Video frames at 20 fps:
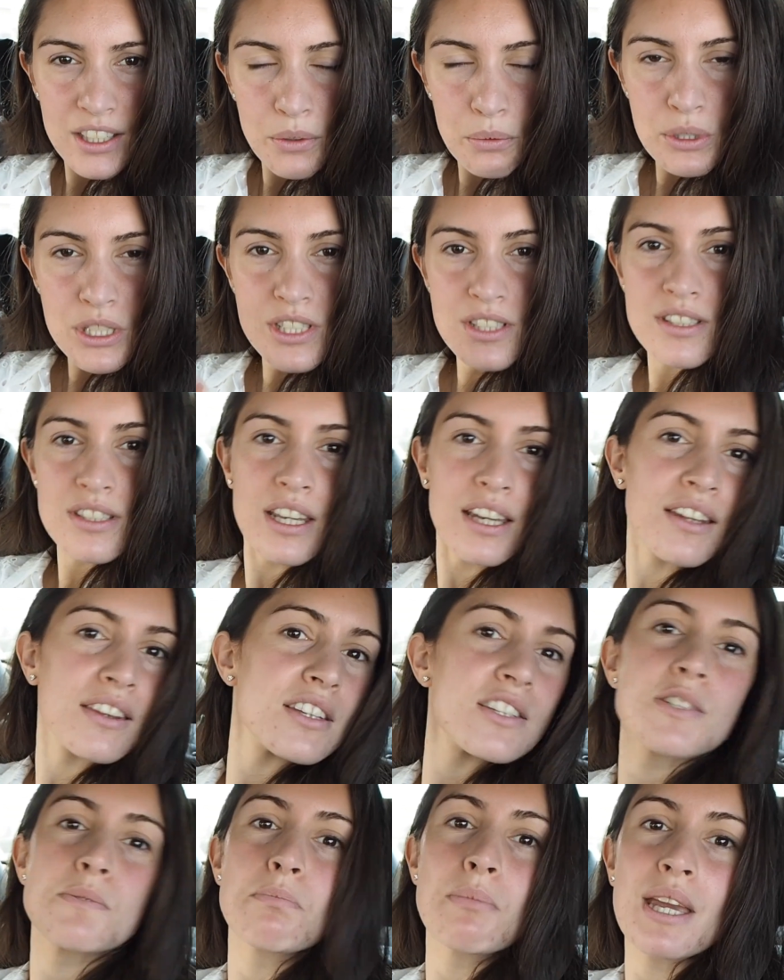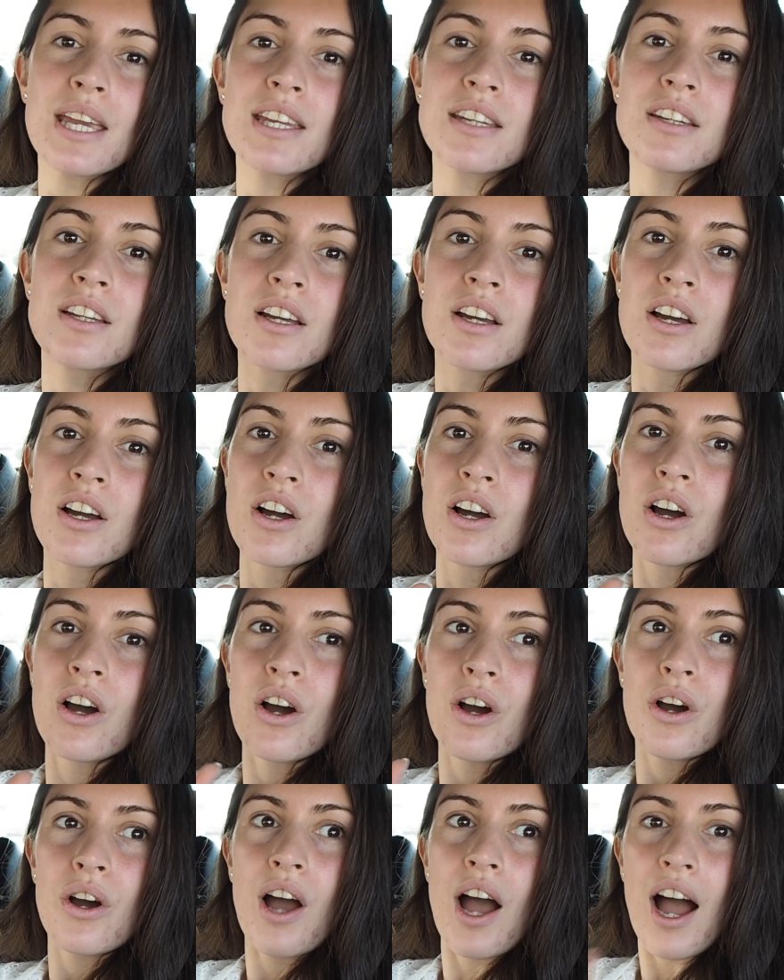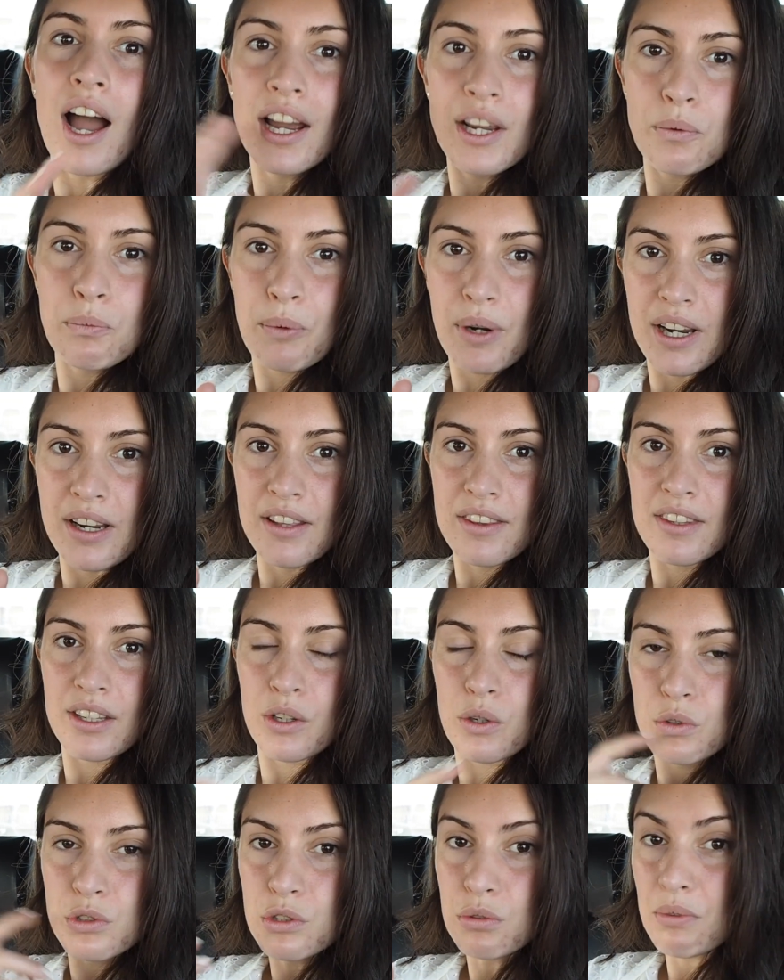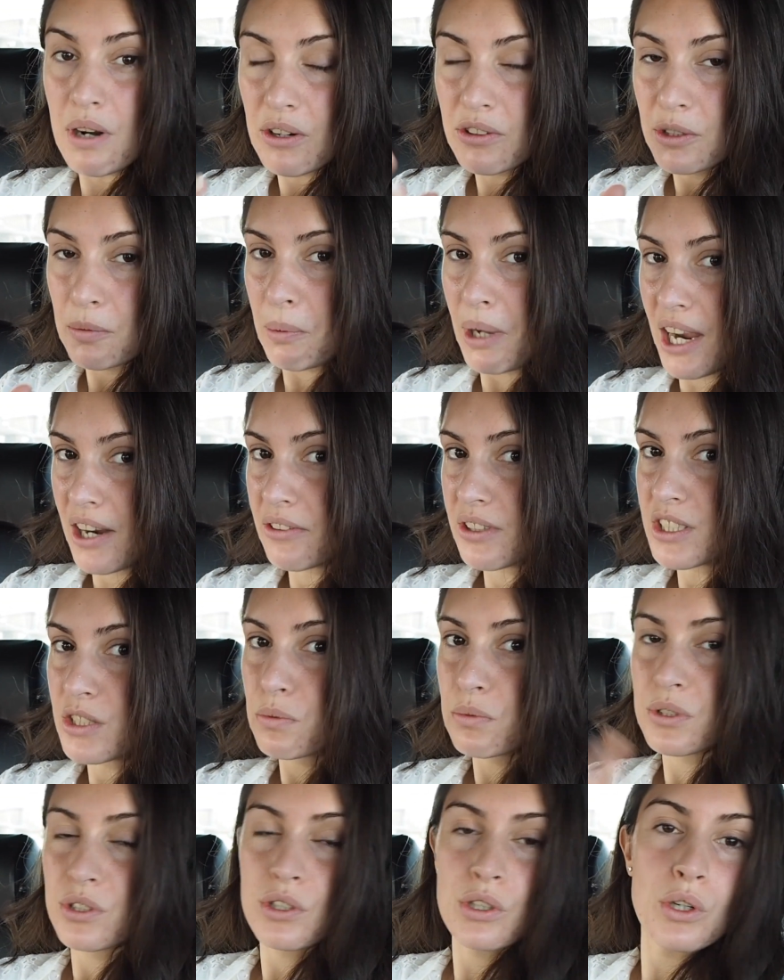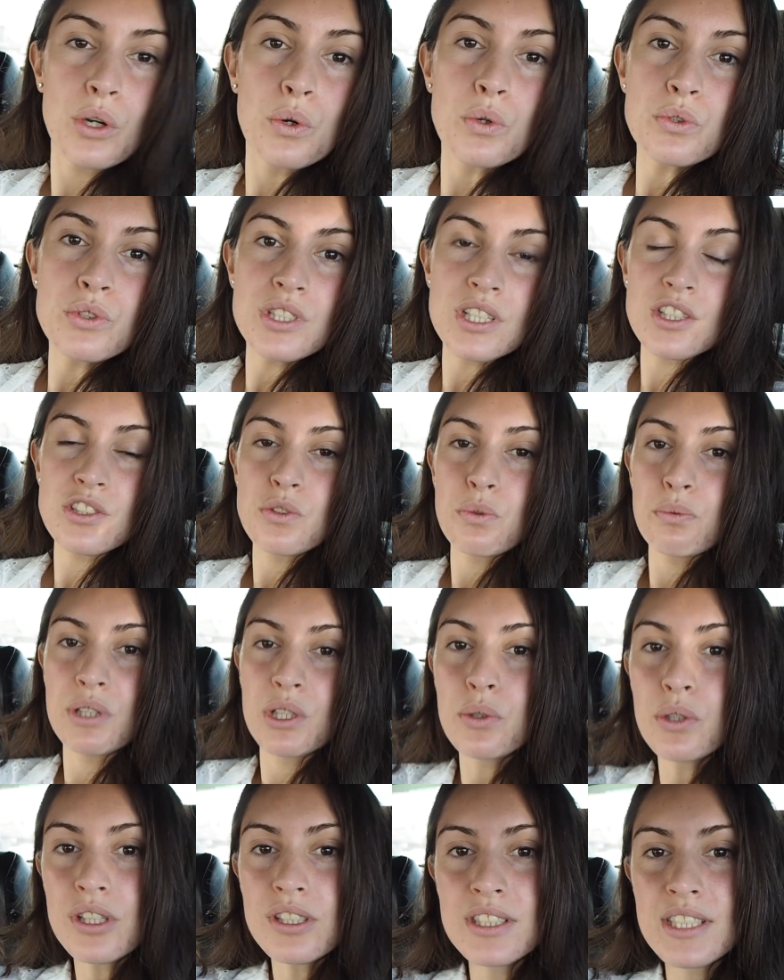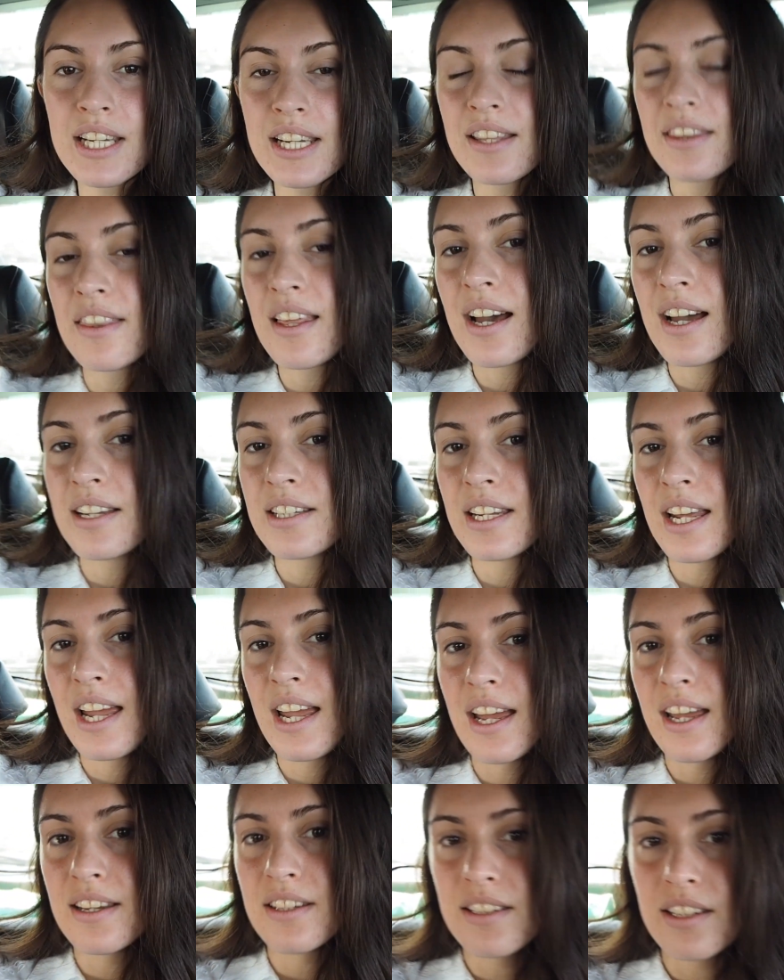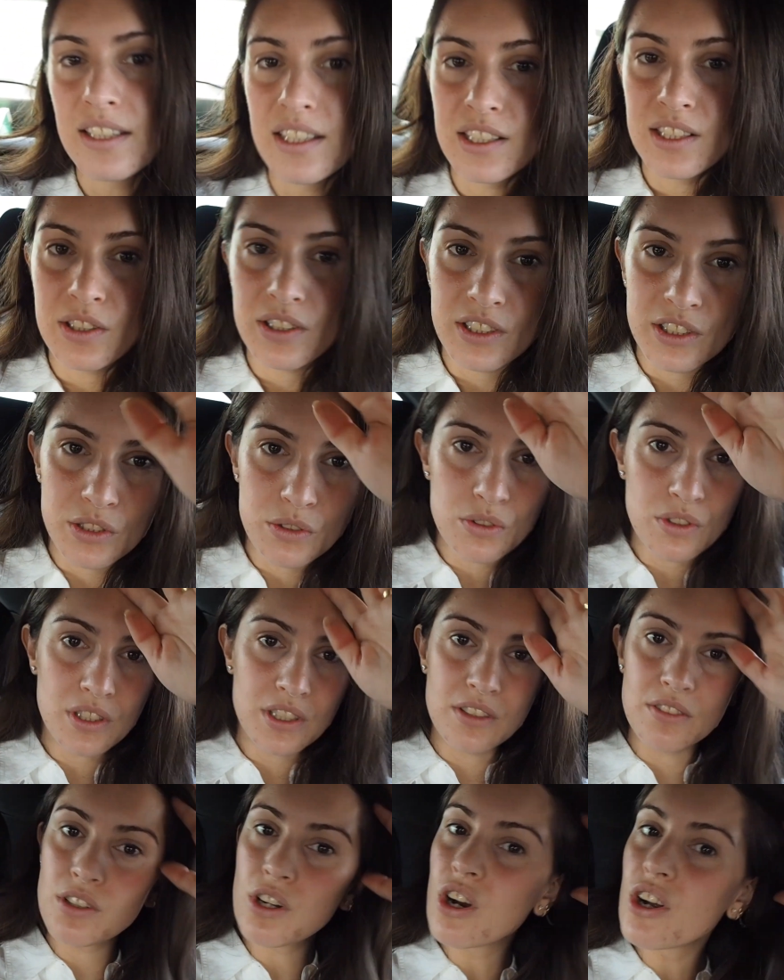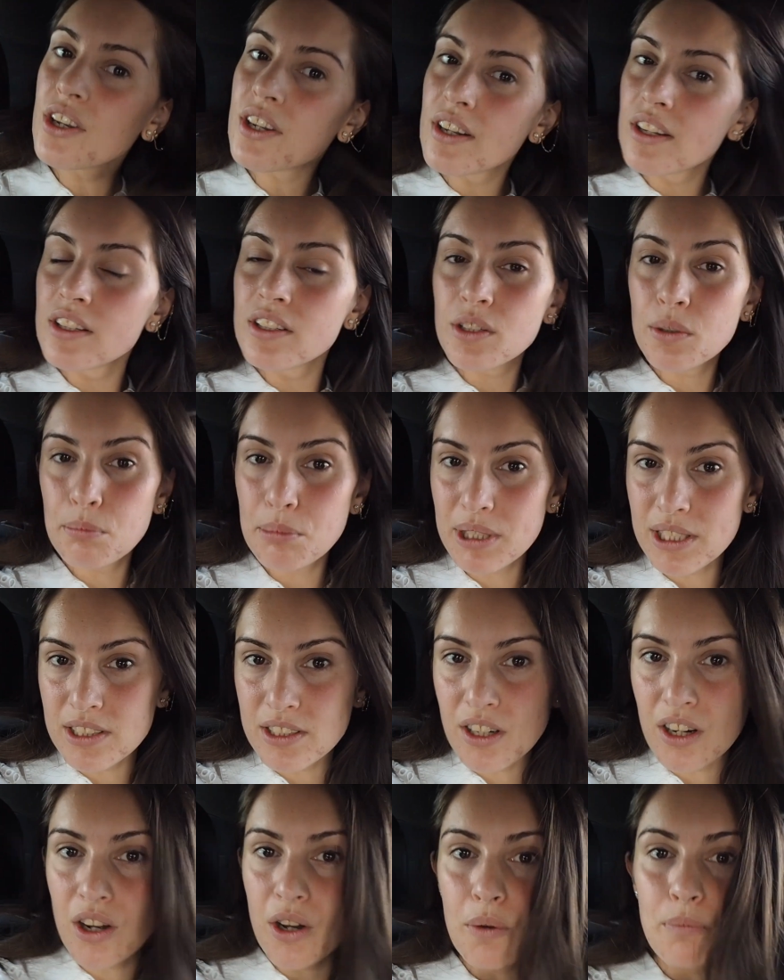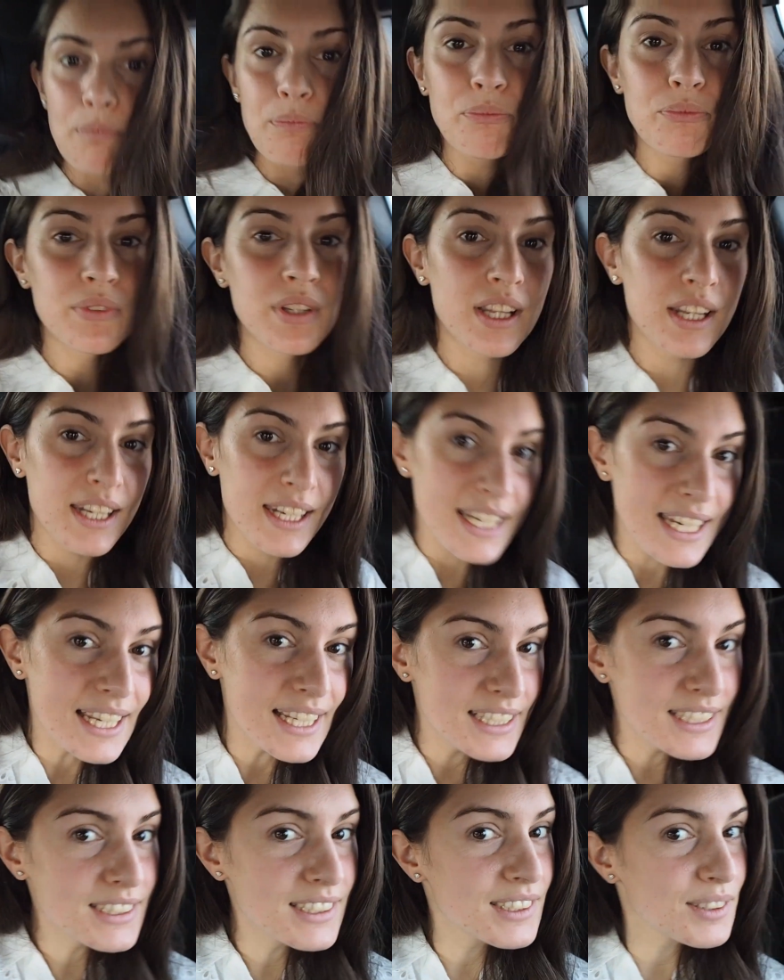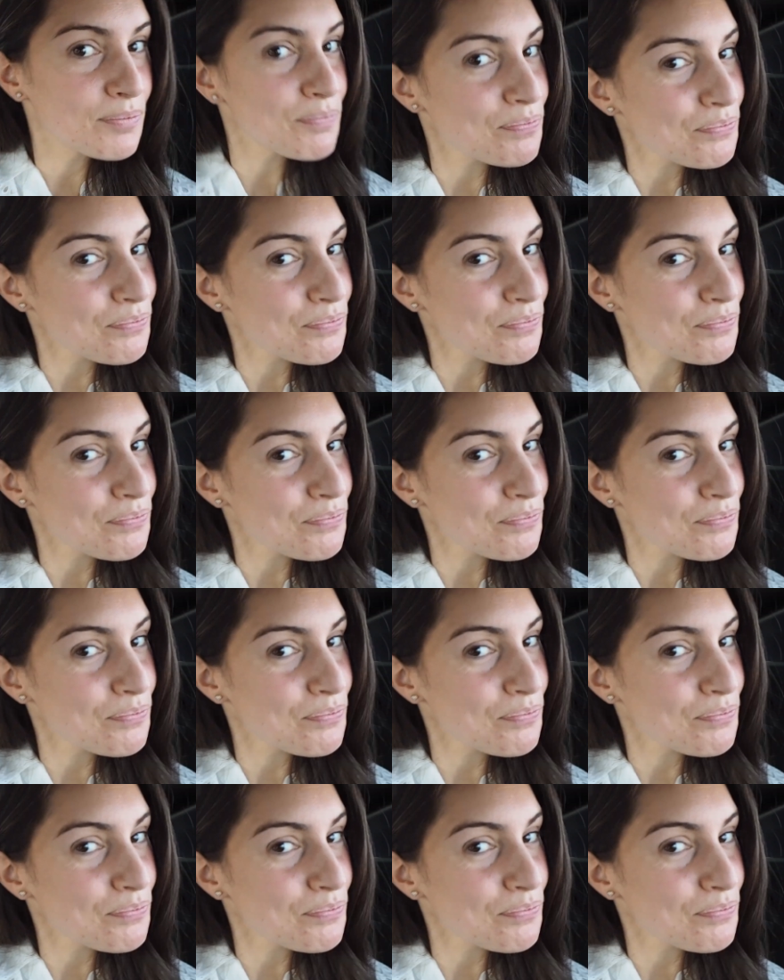which is like this main highway that goes around Paris, was closed, and so we couldn't take that, and it got a little bit late.